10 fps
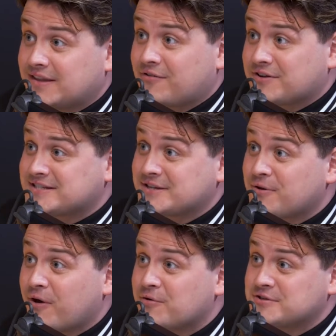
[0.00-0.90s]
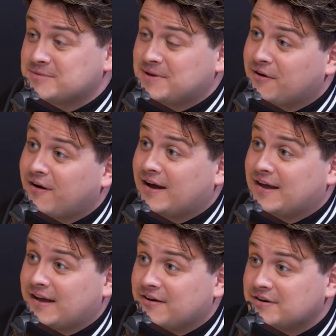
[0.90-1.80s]
There are still holes to be got
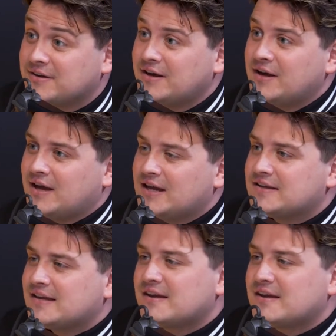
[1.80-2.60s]
out here, and in a,